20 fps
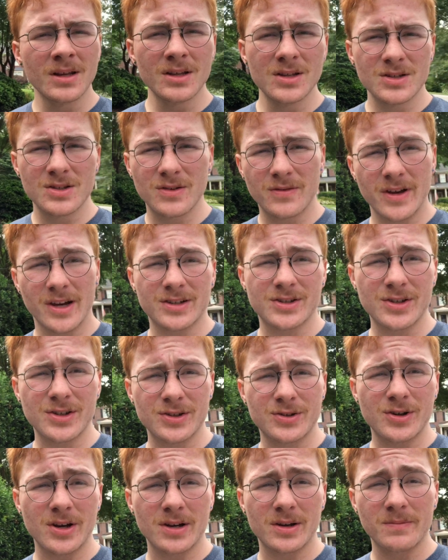So I've actually
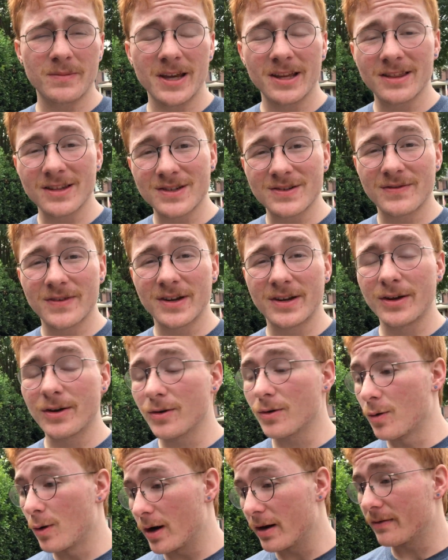tried to make this video
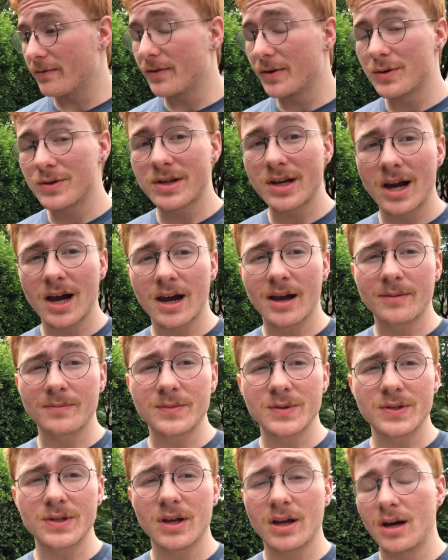quite a few
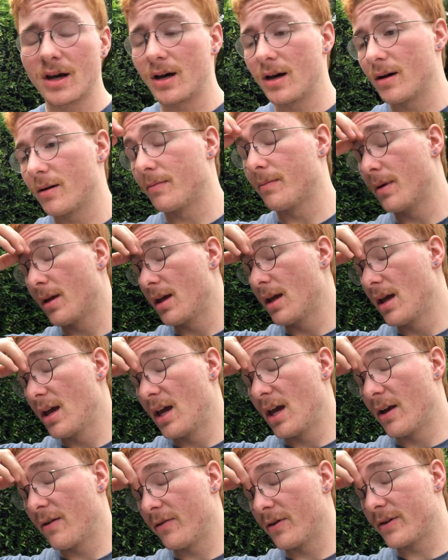times.
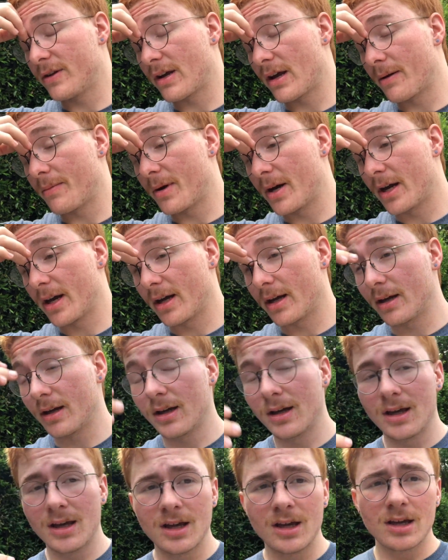Every time I
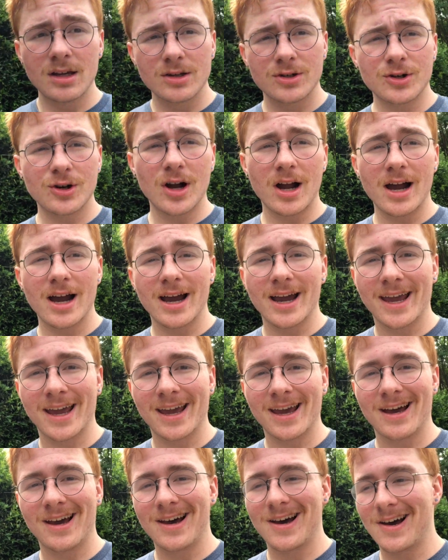try,
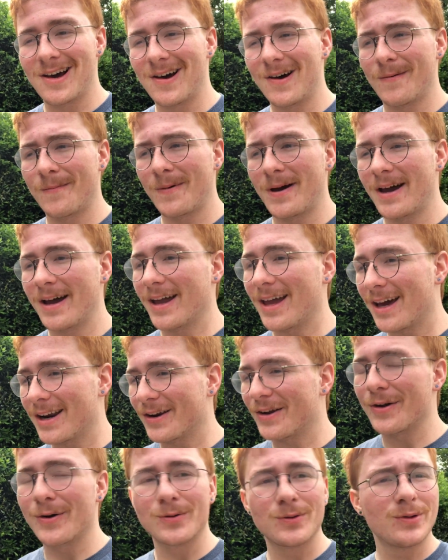I gotta
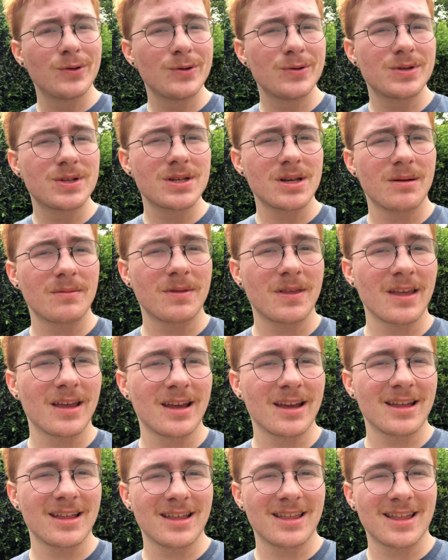go do
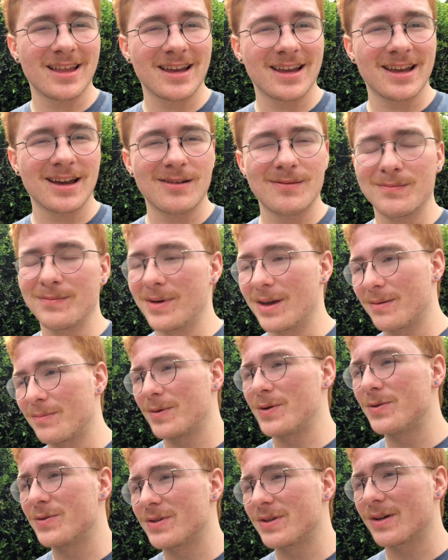something, like make
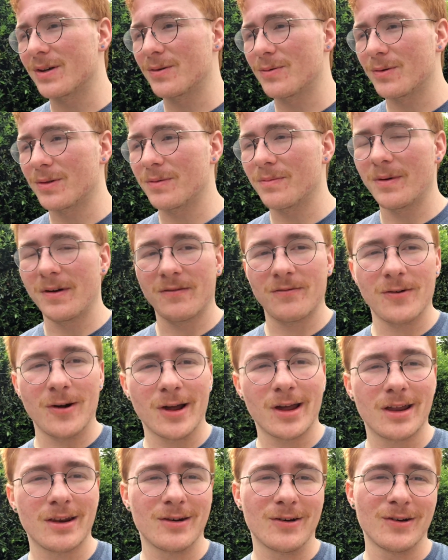music with my
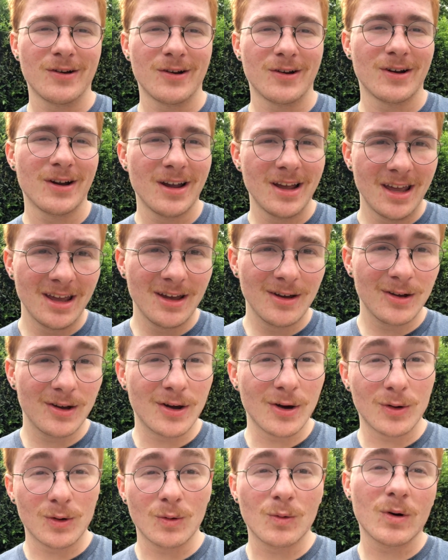friend or
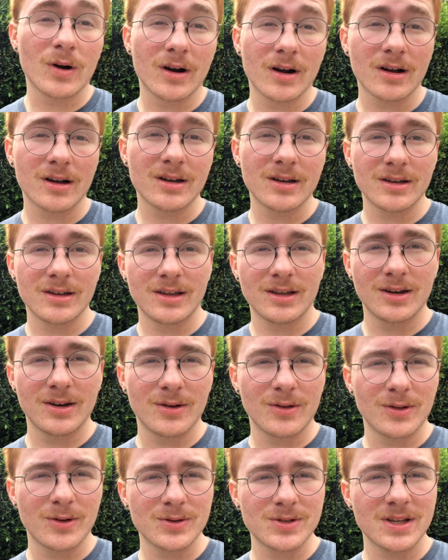go to work, you
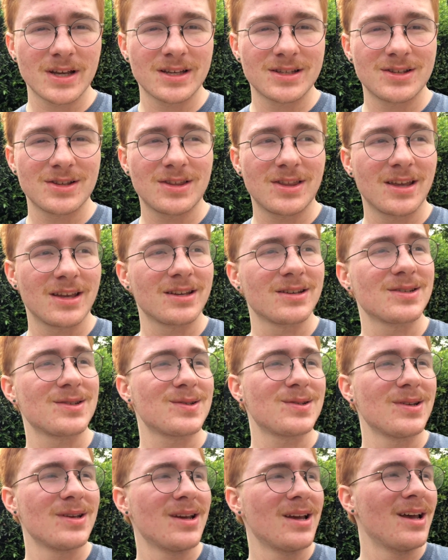know, those kinds of
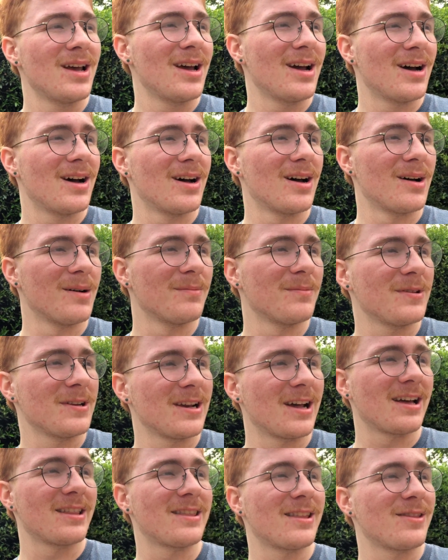things.
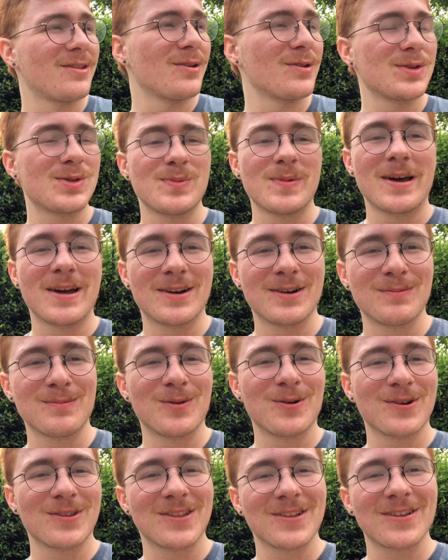Not that those matter
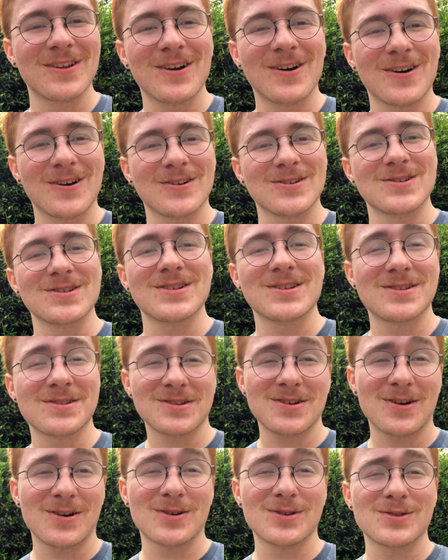more than cars, because
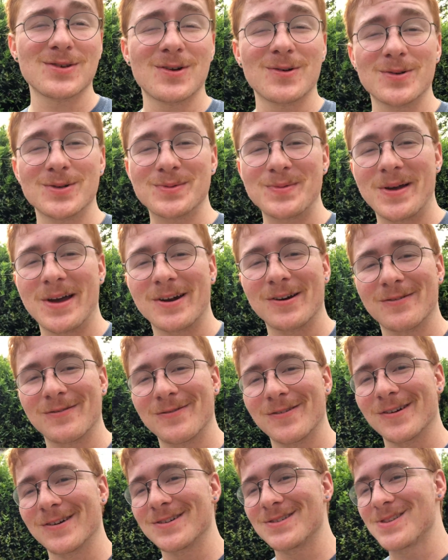cars always matter
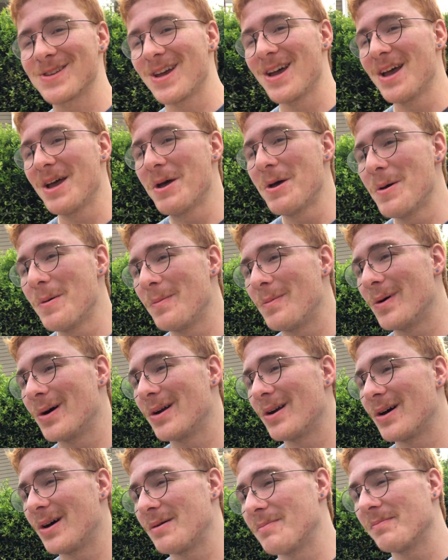first.
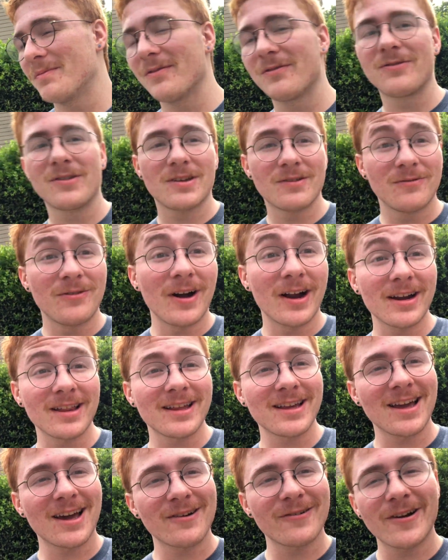But finally
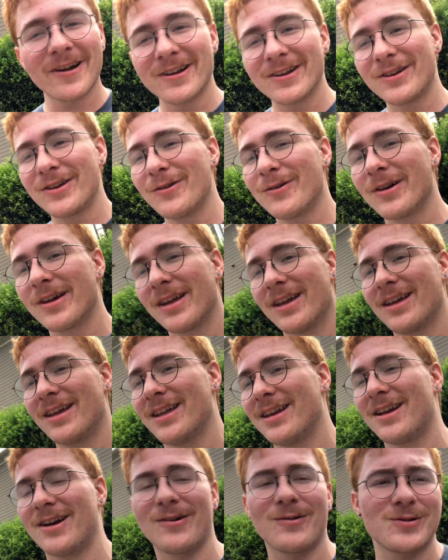got around to doing it,
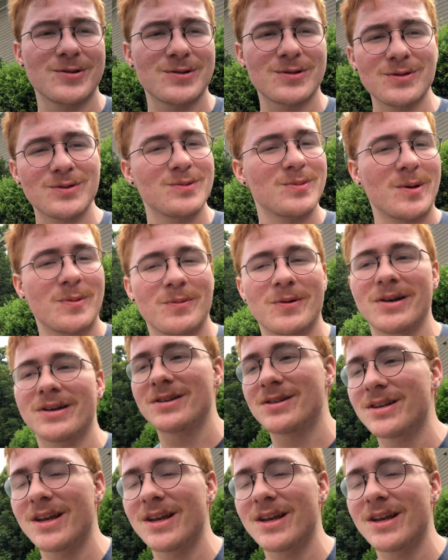and I always lose my place.